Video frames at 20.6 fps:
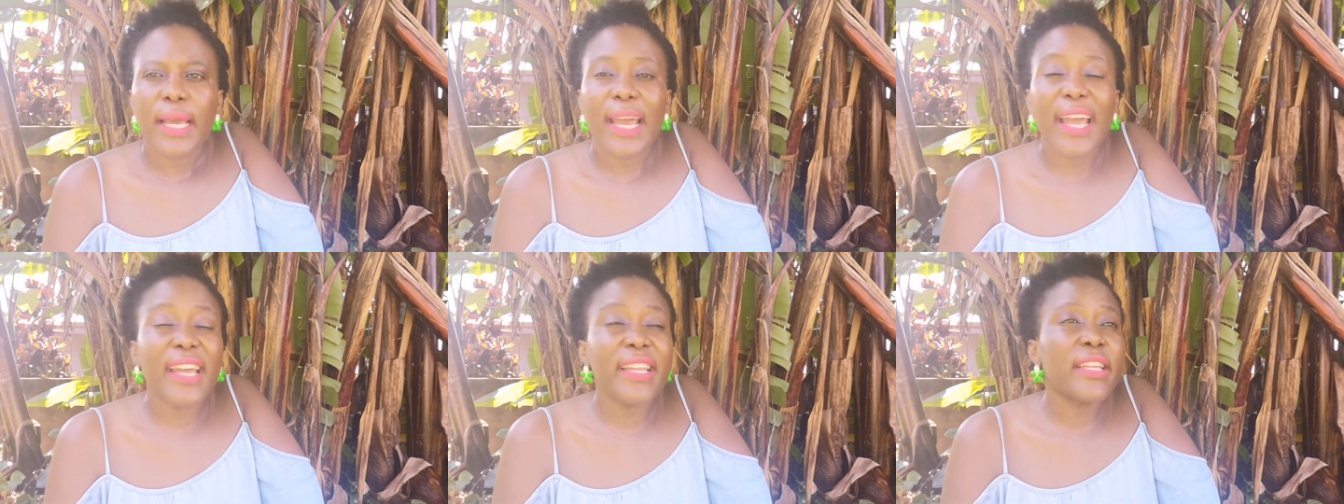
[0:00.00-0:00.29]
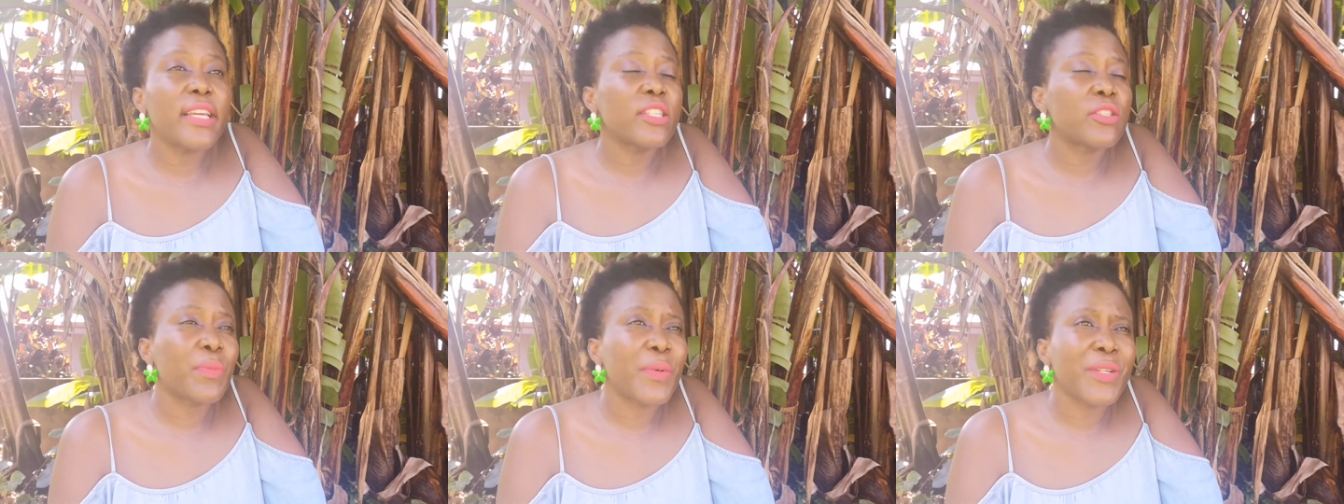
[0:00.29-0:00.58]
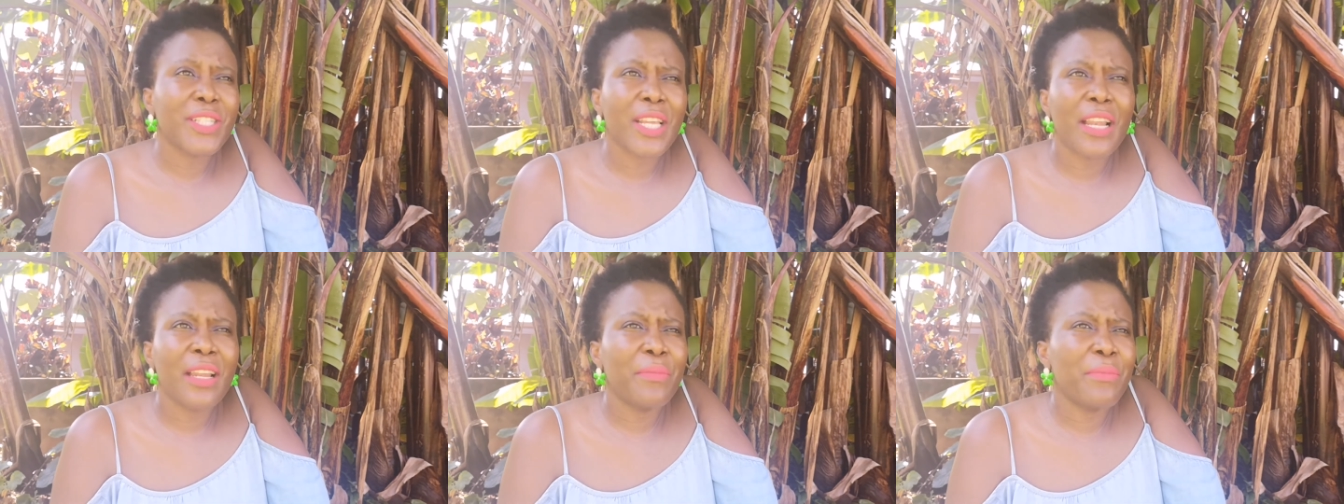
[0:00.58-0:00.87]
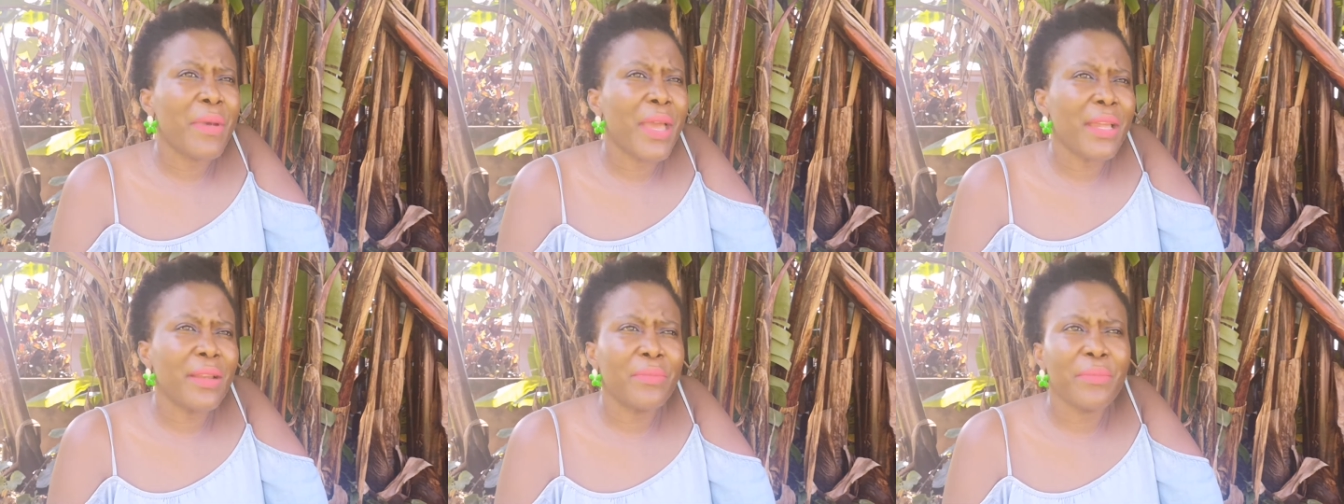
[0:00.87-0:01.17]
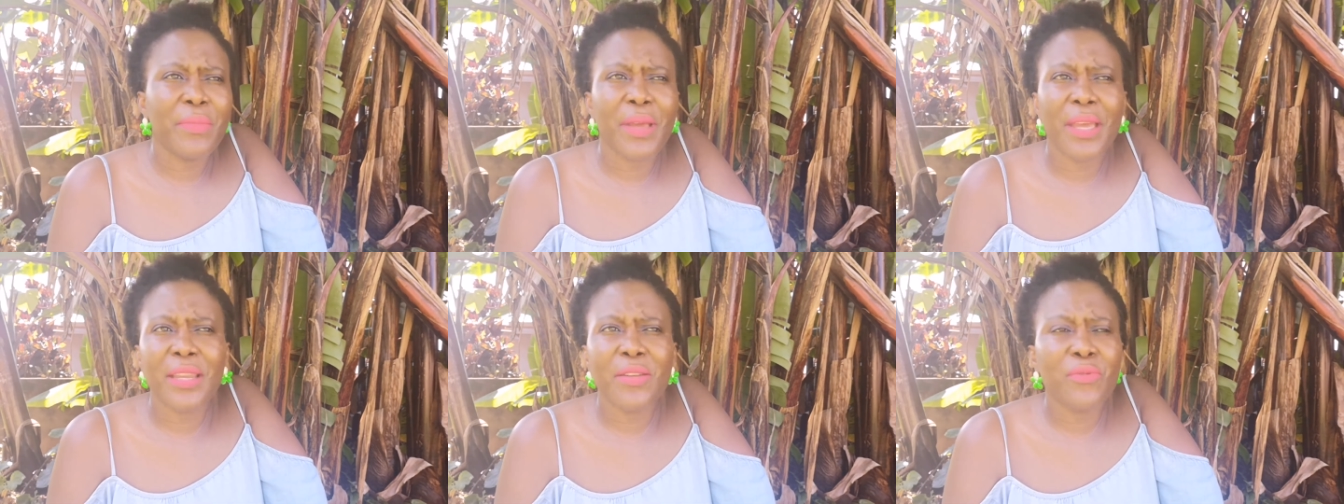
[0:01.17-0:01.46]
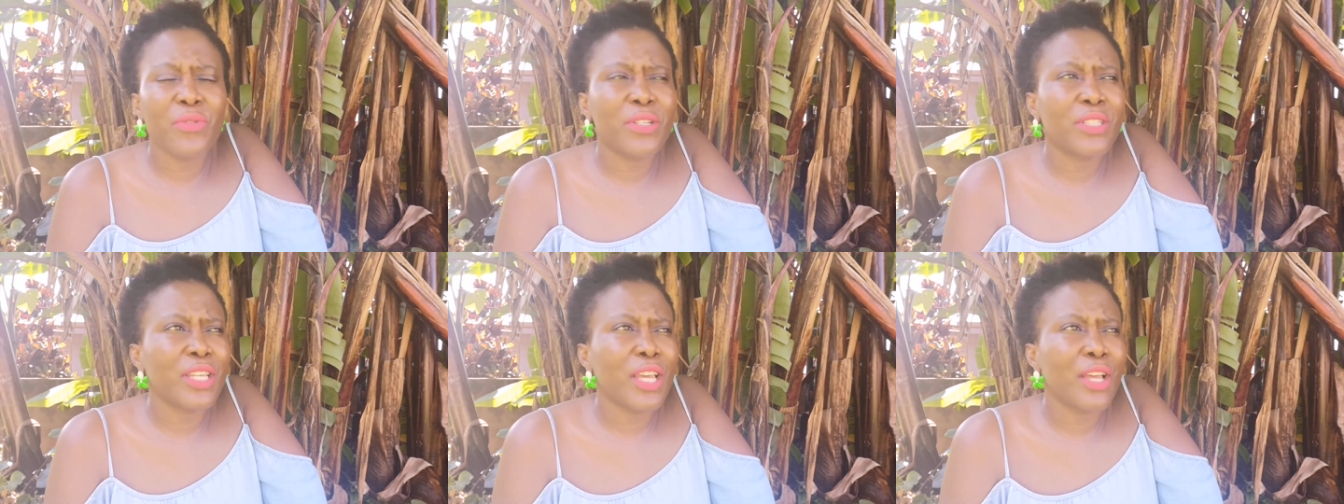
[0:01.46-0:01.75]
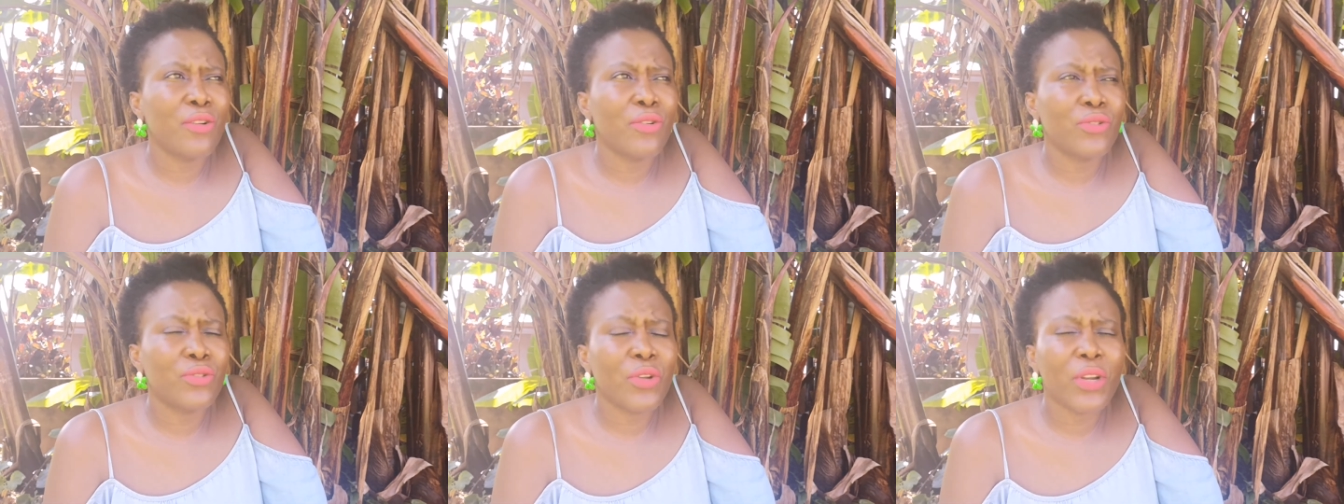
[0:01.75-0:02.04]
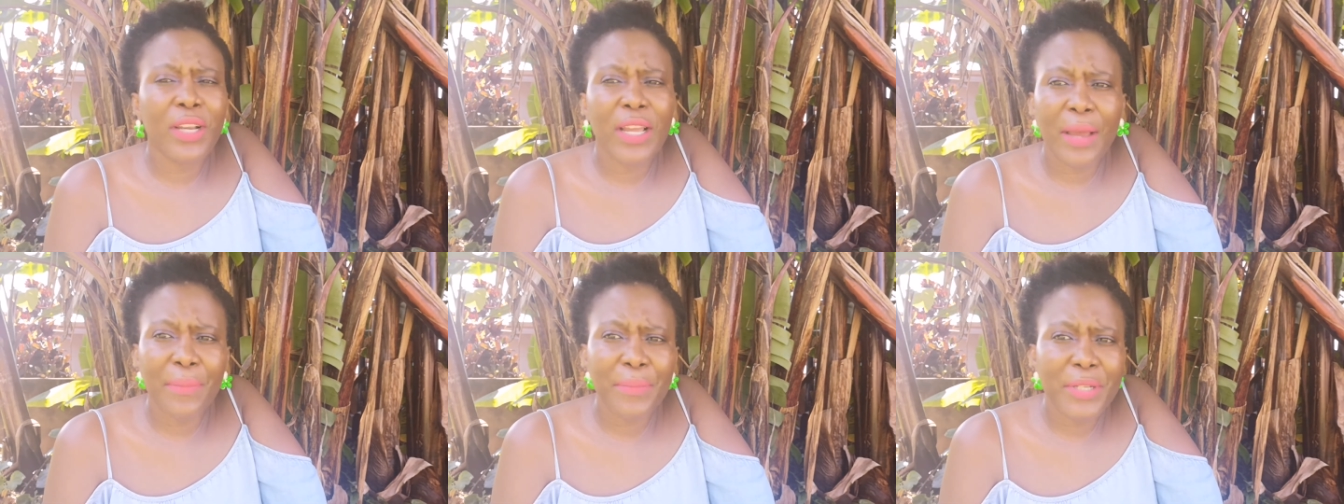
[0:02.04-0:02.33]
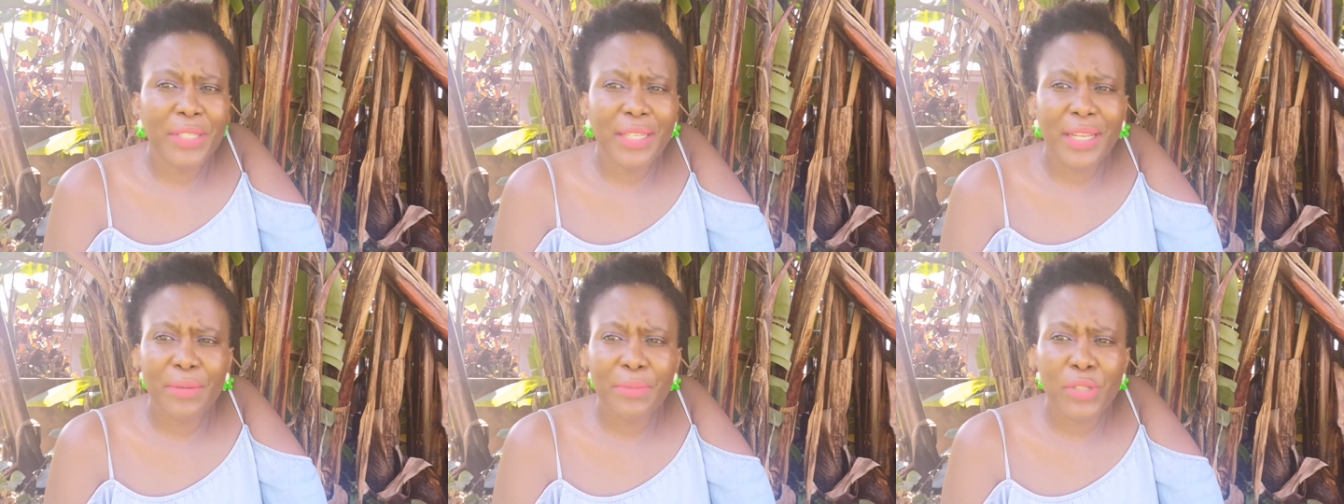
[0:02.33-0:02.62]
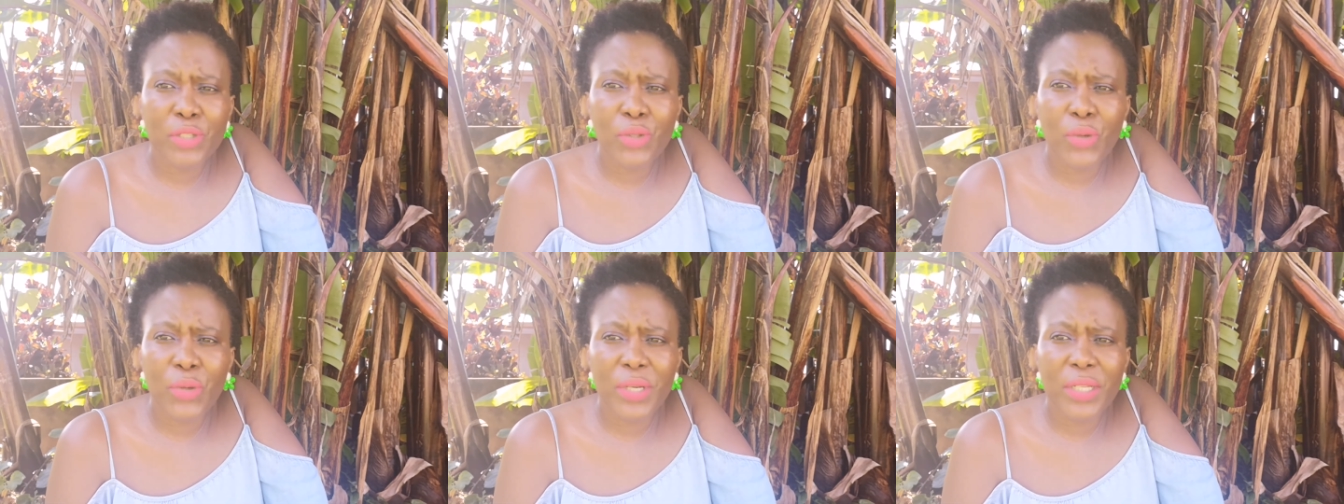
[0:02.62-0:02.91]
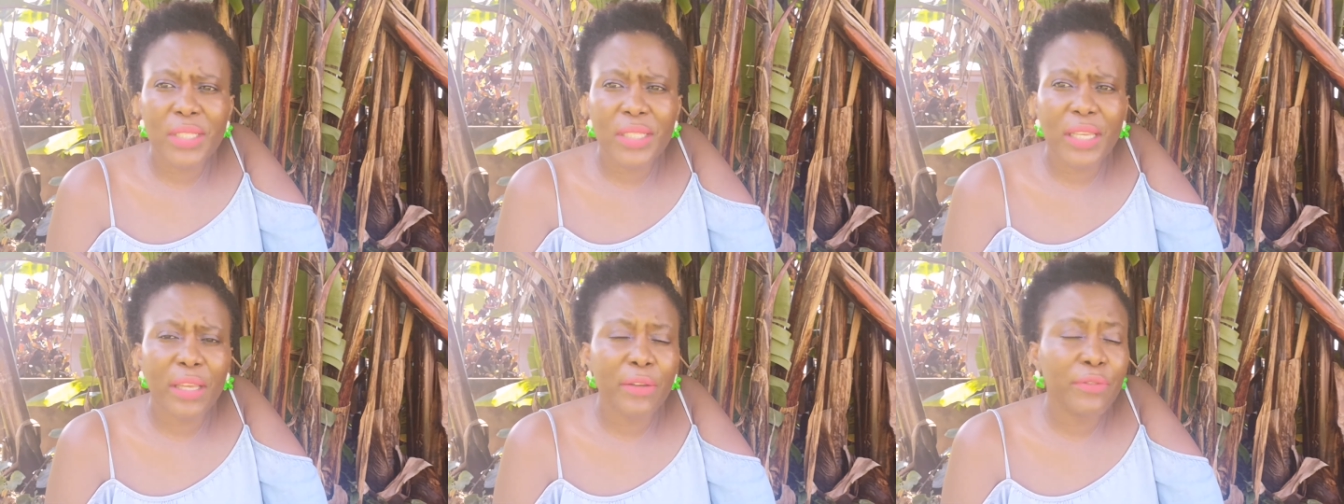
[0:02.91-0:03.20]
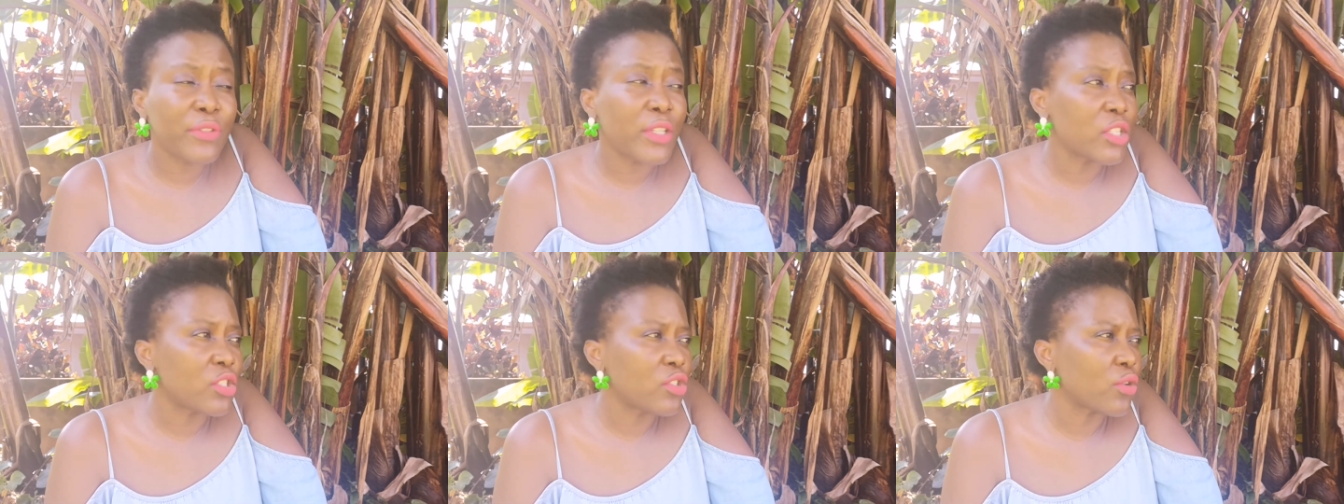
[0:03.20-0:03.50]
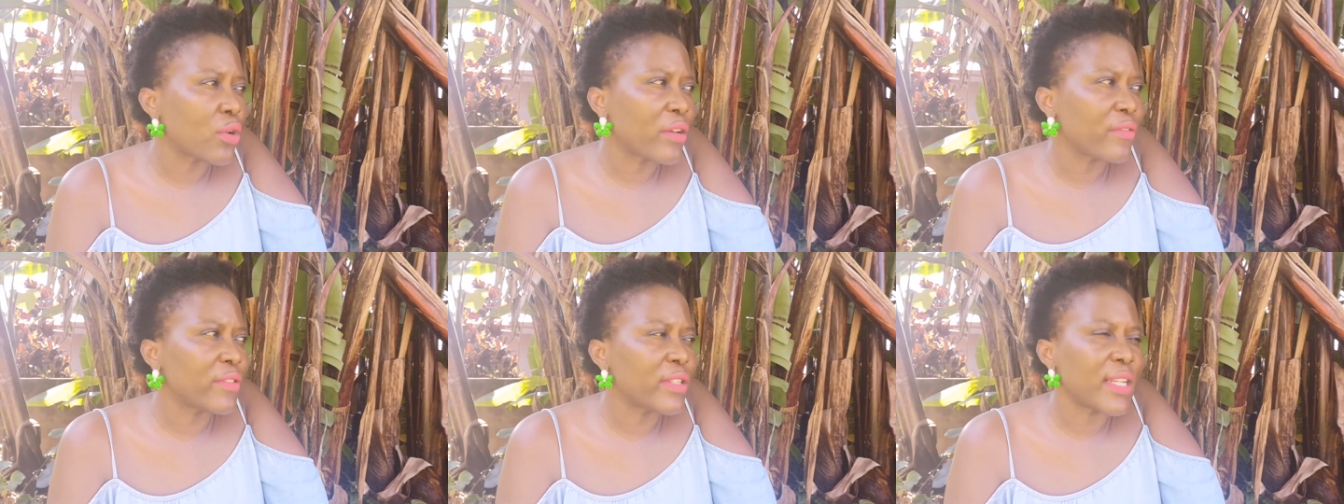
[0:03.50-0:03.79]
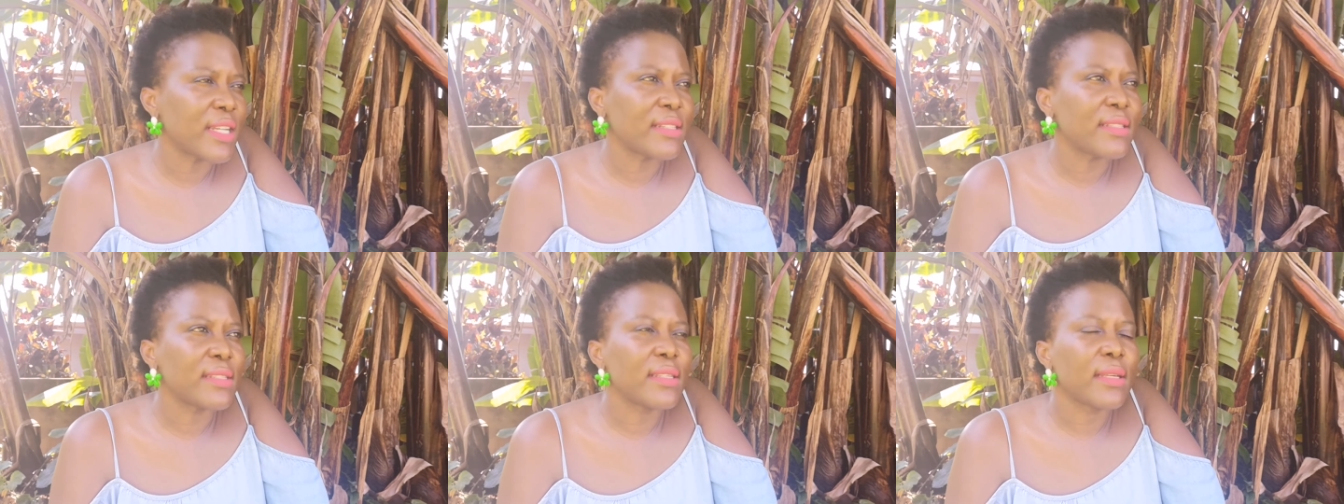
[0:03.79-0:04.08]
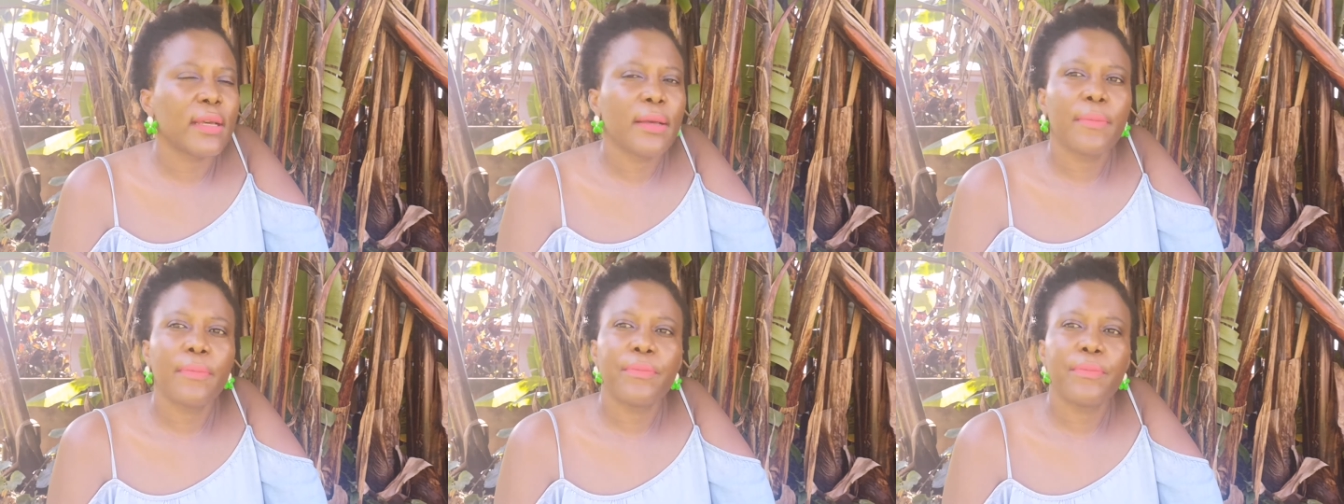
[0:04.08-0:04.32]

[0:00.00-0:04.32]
And especially men will tell you, don't come and tell me stories if there's no evidence.